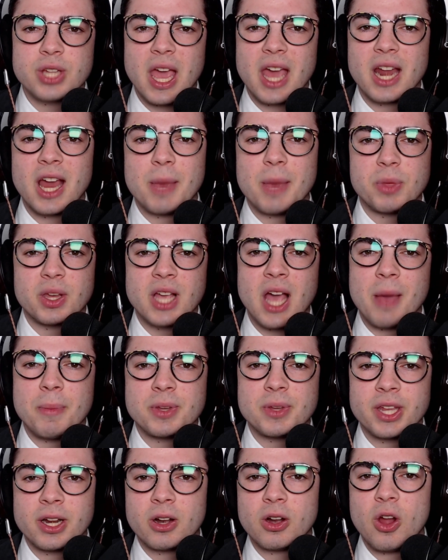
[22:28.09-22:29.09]
at Hype the
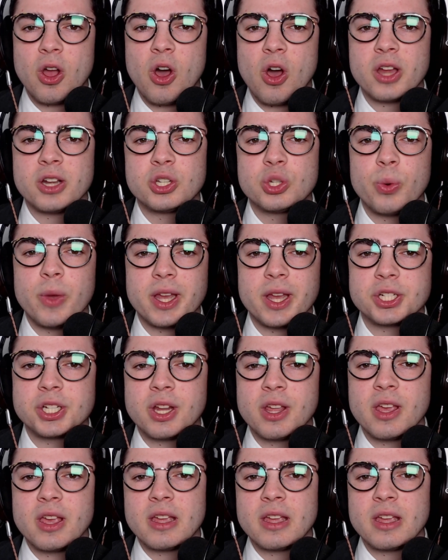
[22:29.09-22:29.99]
Commentator on Twitch,